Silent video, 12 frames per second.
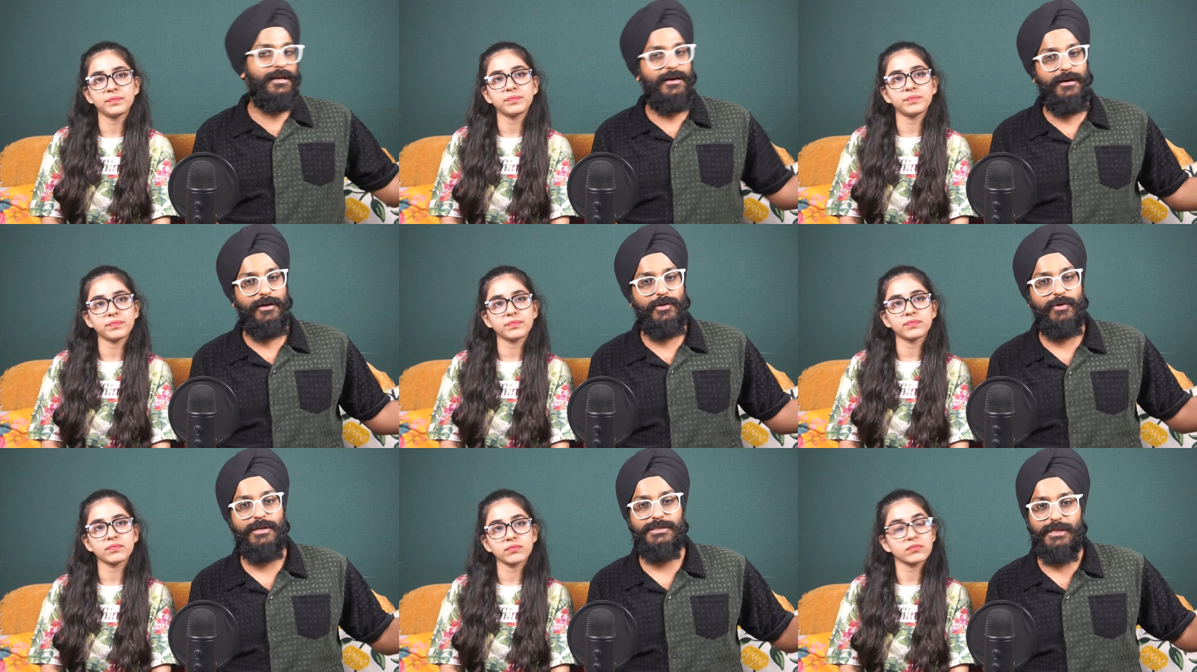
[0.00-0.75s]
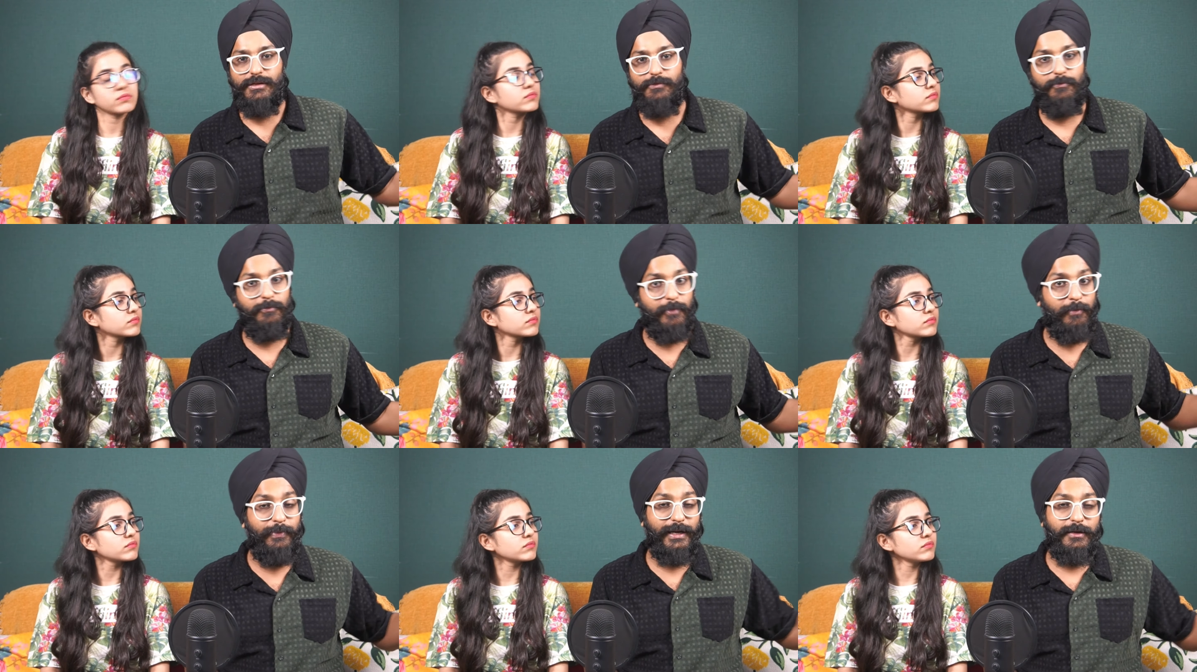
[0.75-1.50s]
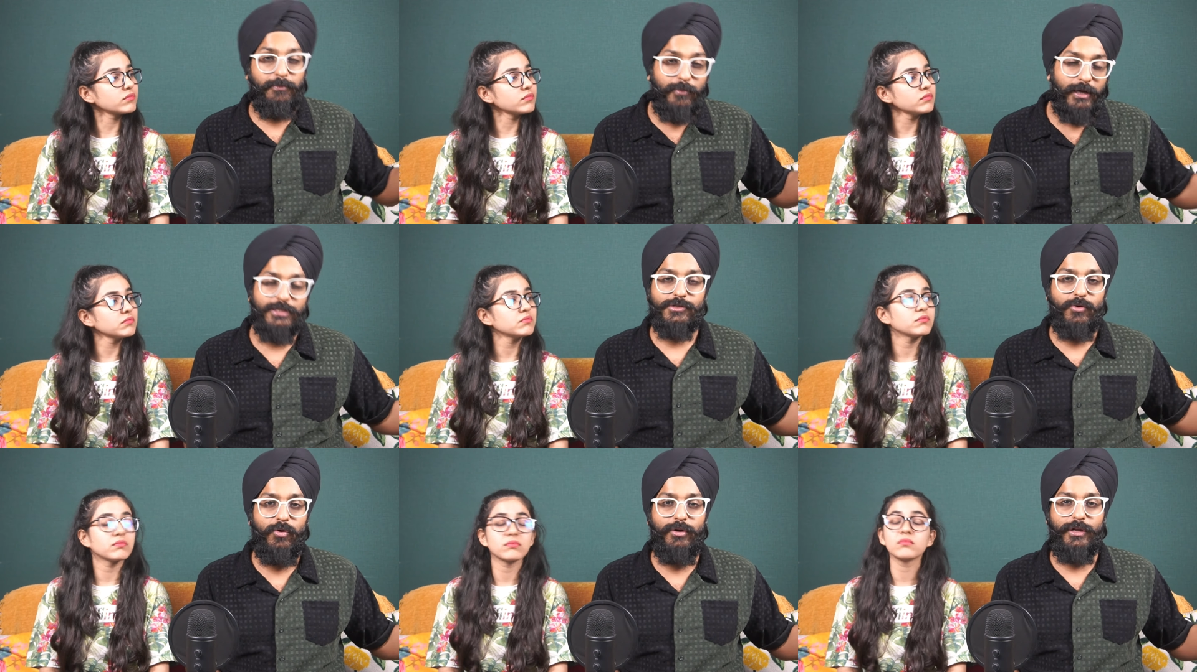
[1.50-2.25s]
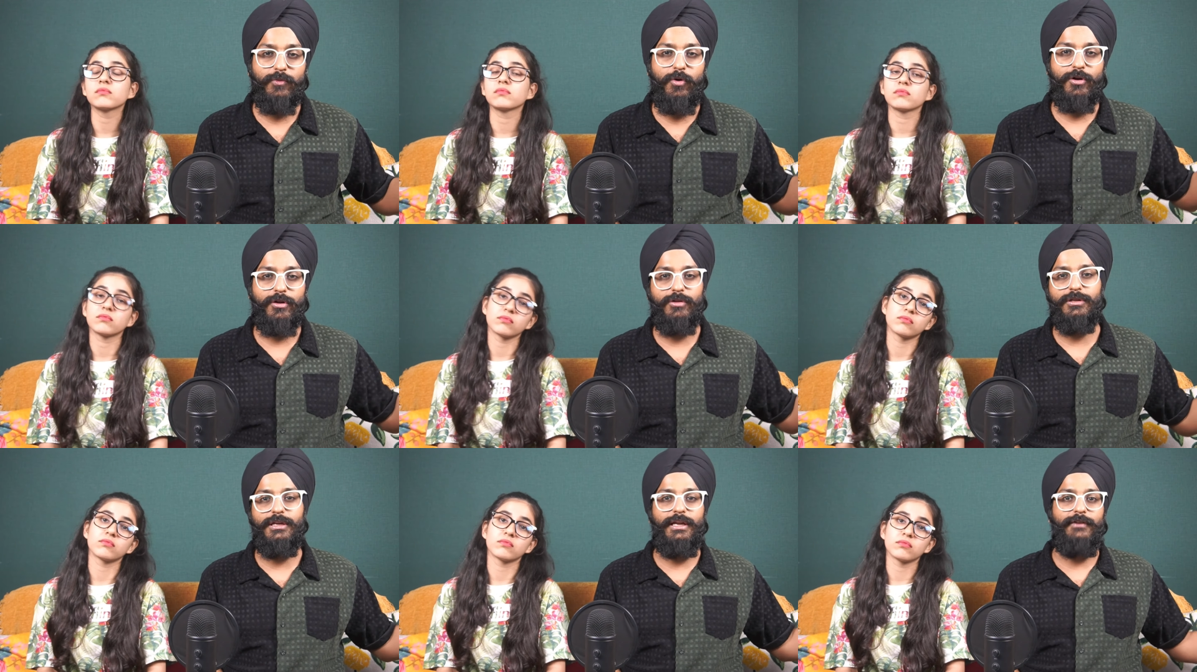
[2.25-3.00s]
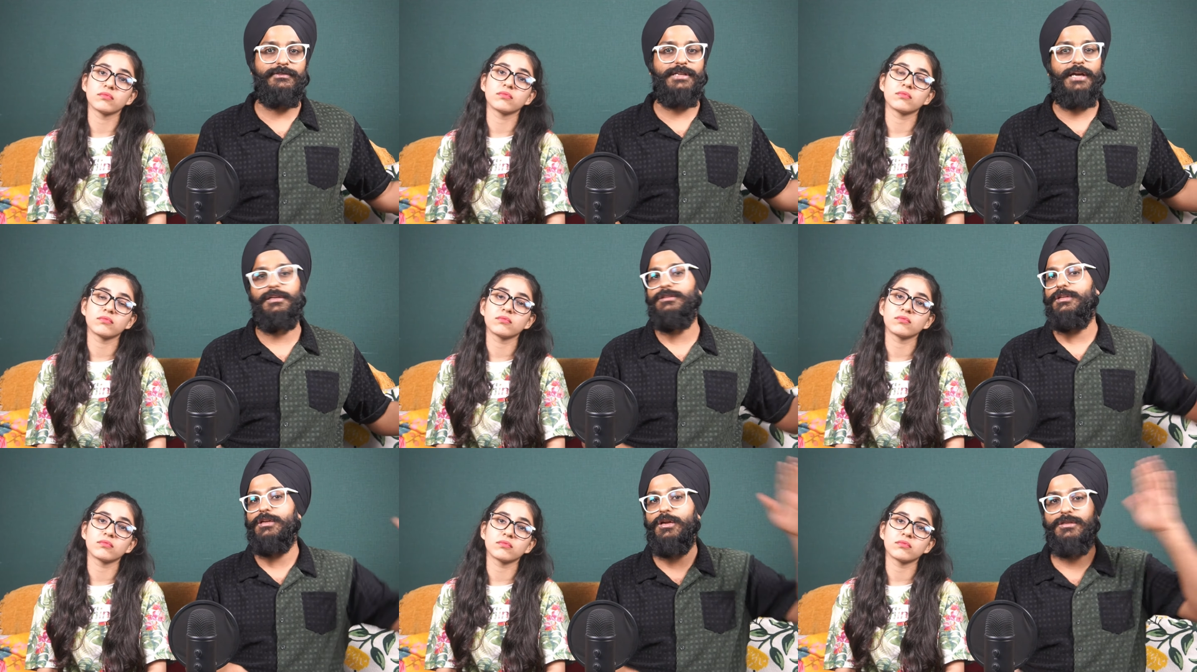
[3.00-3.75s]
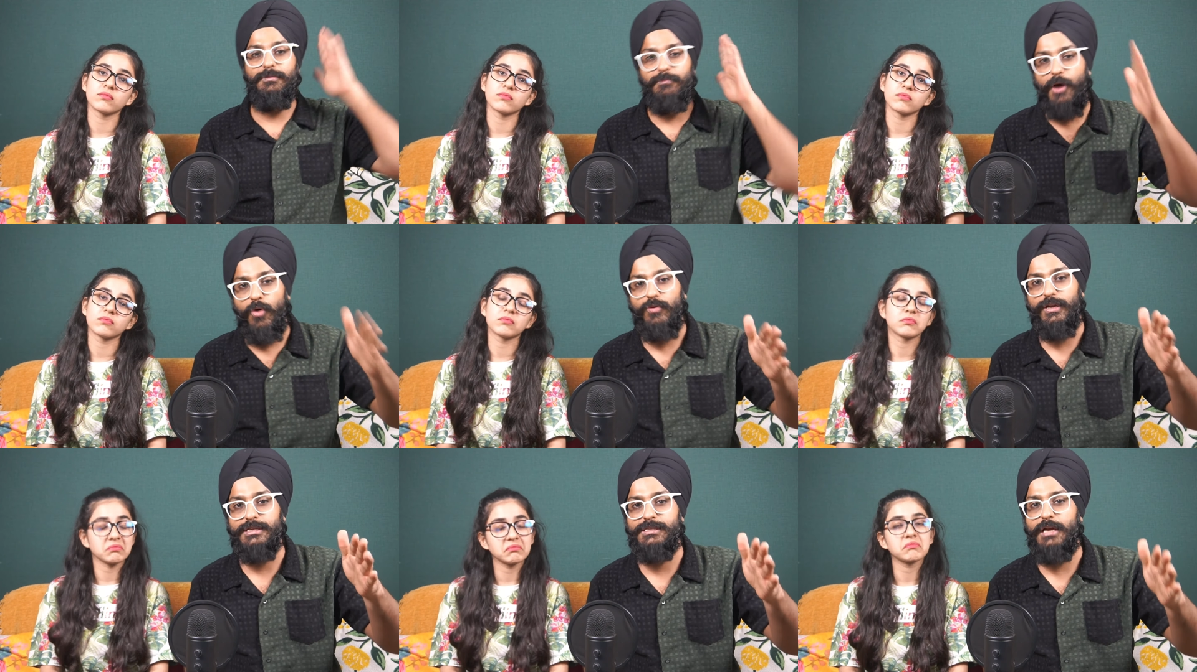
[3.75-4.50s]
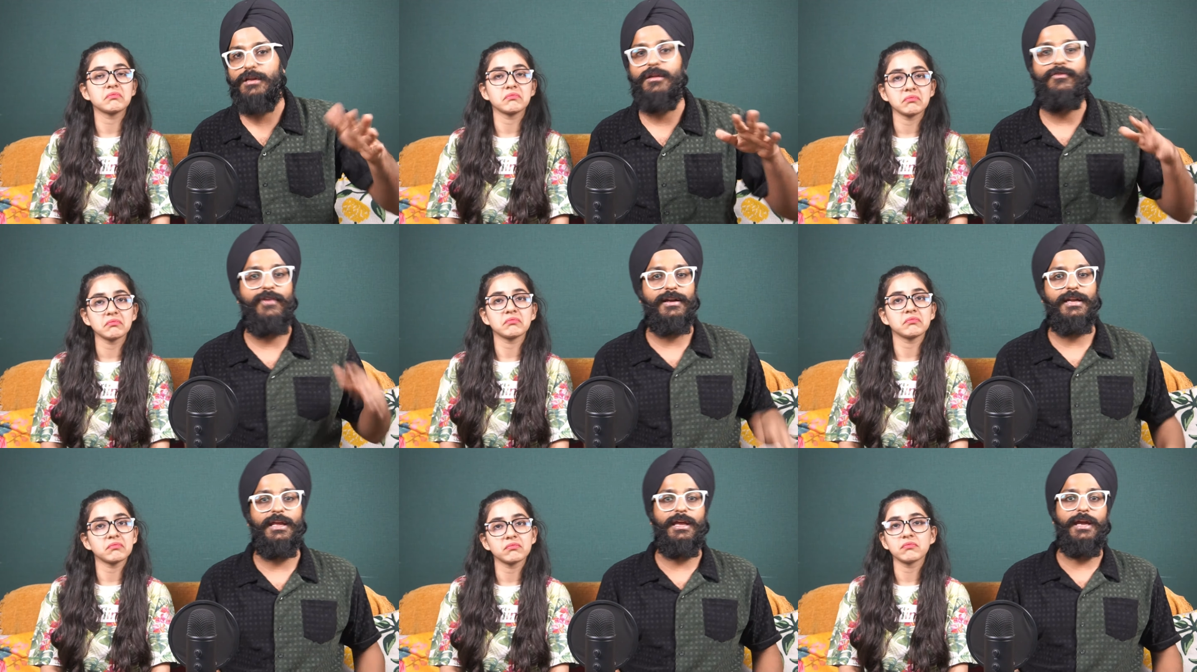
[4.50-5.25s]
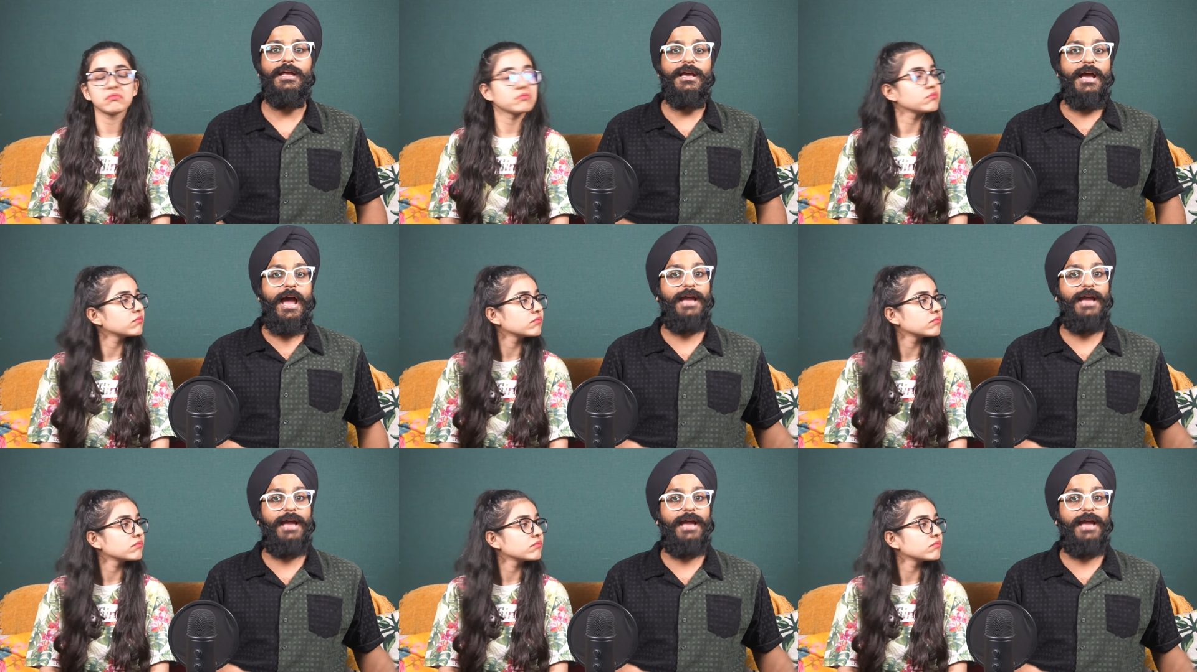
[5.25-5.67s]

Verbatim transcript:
Speaker 1: uh, you can say a bit much colder water on the left side and there are the mountains that are affecting it.